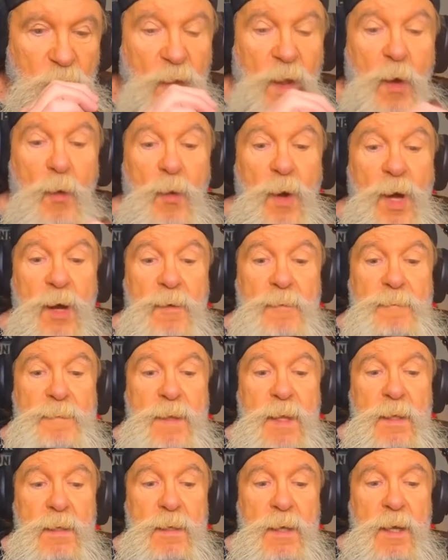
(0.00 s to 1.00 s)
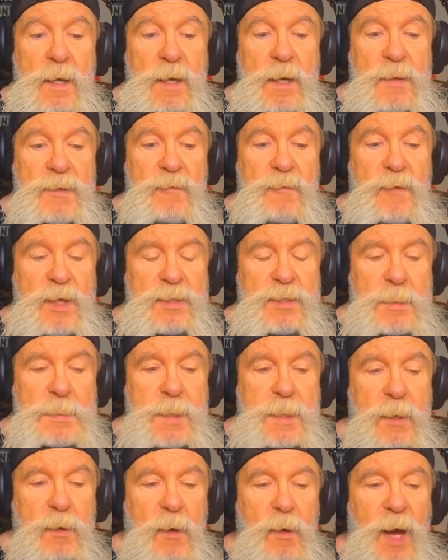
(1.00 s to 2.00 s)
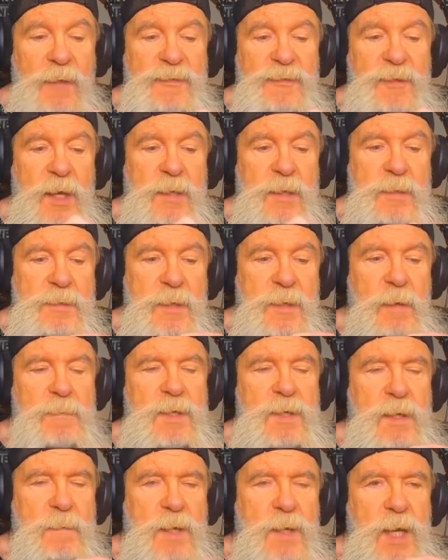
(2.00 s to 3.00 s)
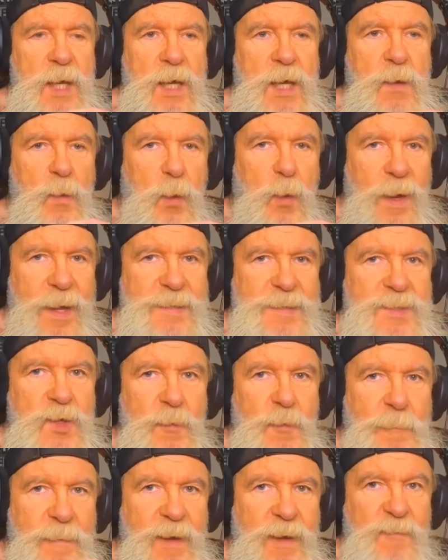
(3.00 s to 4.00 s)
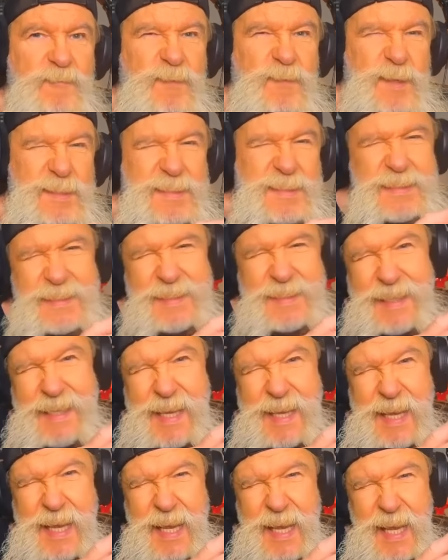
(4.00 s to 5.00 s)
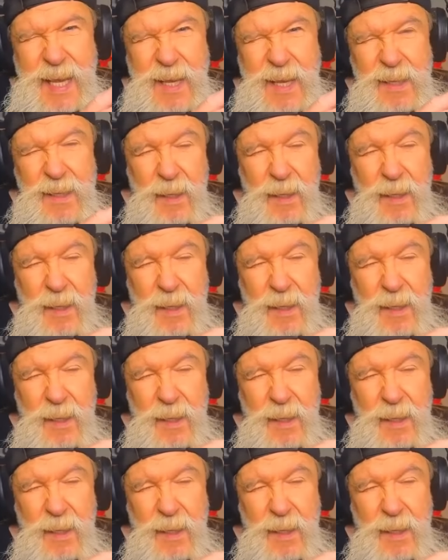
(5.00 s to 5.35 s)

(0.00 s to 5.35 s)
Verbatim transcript: Well, uh, another recent photo. I think WWE went to Memphis uh,